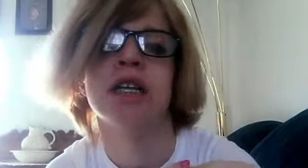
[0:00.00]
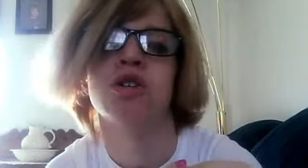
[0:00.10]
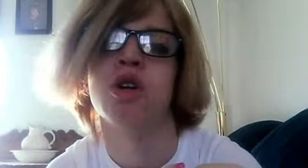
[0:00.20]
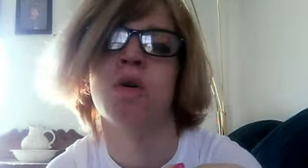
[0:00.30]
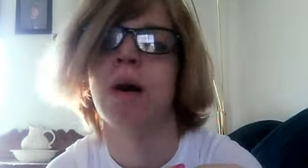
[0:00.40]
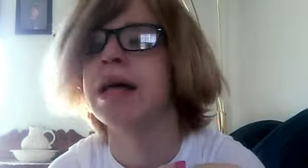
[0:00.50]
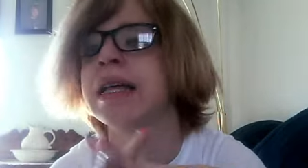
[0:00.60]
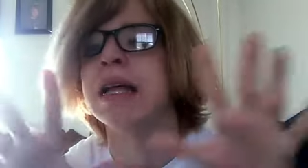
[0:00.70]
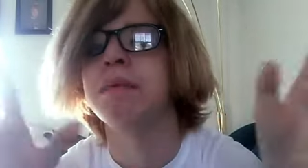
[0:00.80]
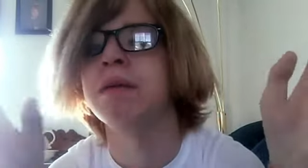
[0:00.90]
I don't know why I
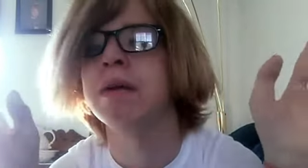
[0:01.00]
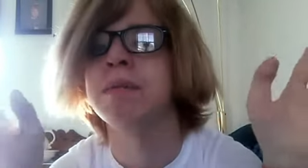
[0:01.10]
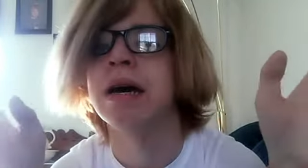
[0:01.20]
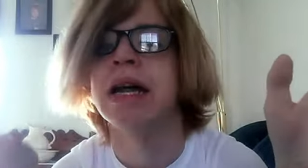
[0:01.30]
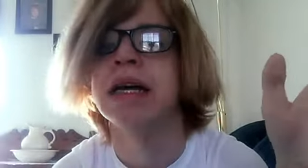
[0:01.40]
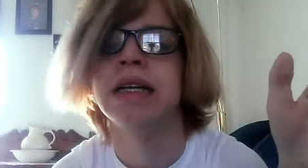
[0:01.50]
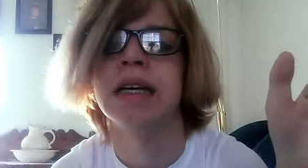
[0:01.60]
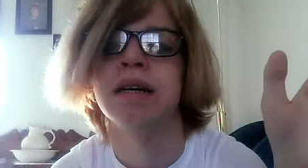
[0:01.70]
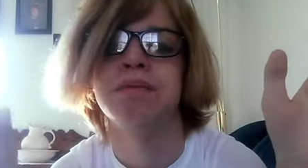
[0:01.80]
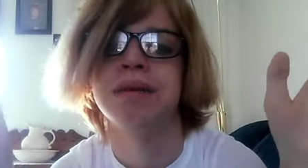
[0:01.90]
think that may be a bad
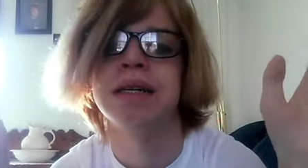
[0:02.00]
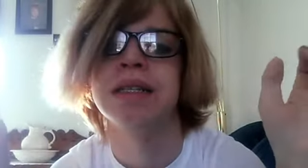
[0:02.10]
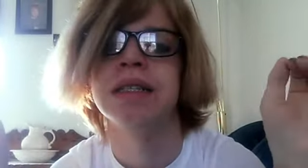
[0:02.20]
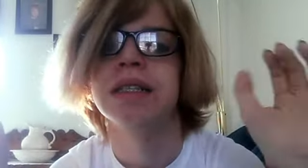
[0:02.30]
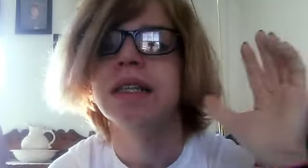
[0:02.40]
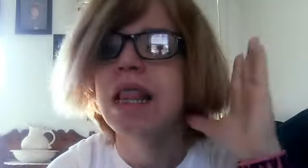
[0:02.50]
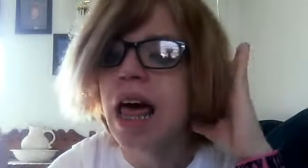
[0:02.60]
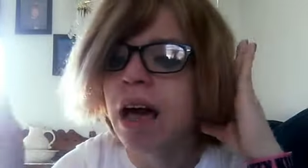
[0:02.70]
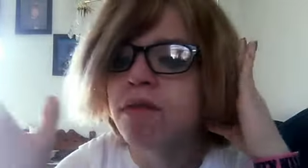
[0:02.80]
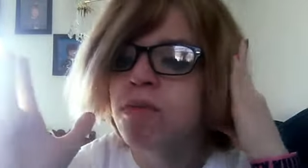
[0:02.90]
idea, but
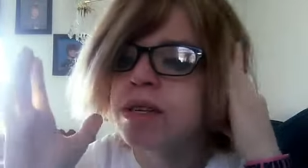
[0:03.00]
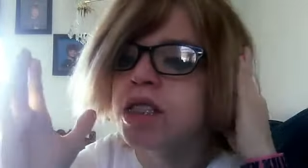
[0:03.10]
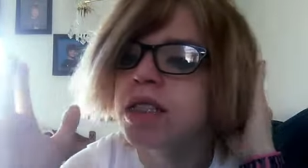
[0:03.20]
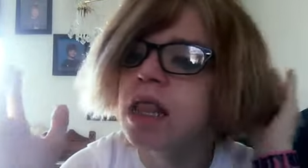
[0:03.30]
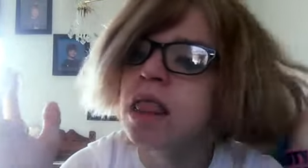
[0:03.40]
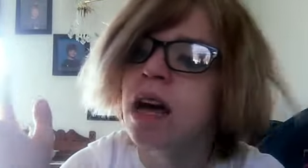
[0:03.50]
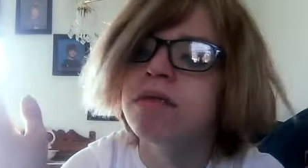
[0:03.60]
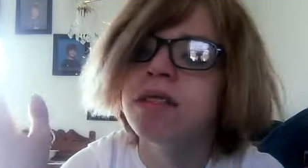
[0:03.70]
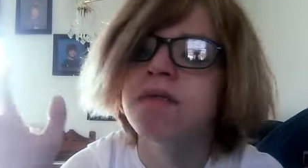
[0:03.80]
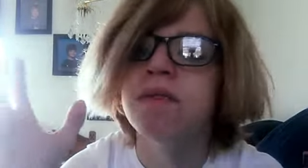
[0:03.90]
everyone just
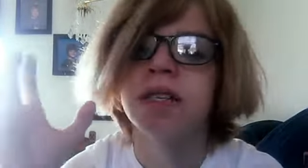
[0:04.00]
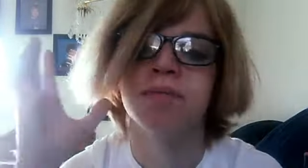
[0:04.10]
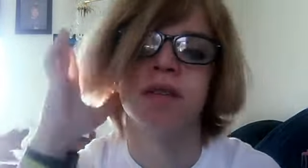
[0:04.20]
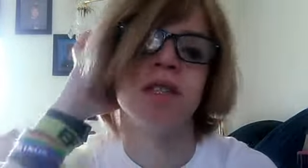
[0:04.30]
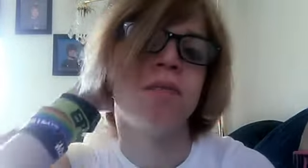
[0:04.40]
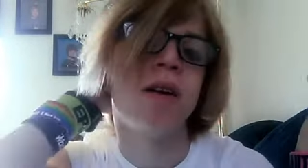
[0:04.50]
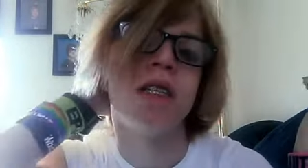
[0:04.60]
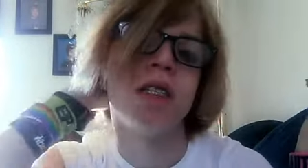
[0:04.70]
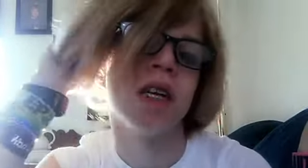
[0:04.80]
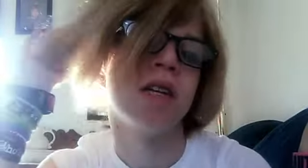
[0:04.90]
loves Facebook so
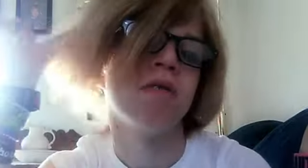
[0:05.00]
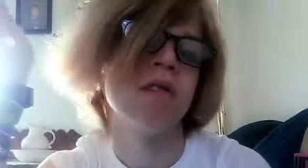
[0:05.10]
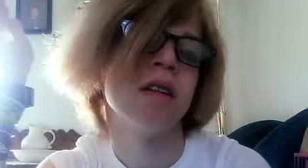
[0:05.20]
much, and I don't